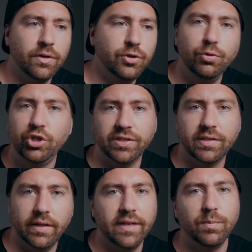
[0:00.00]
you just
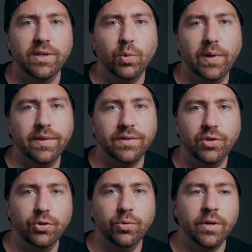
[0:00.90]
select between the
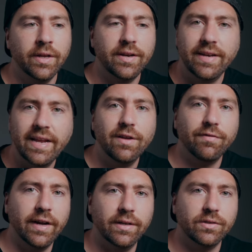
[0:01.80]
two native
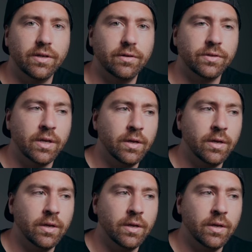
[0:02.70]
ISOs.